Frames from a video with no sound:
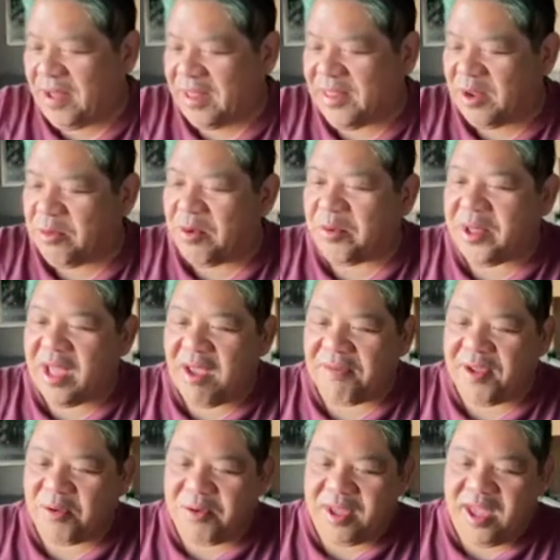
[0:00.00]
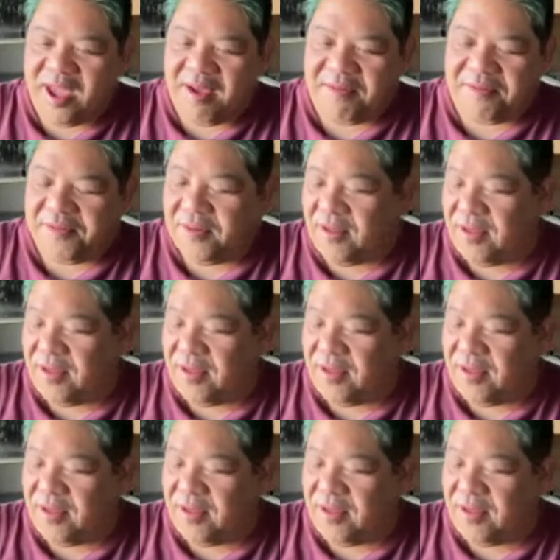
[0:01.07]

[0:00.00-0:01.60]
And then what we have here, we have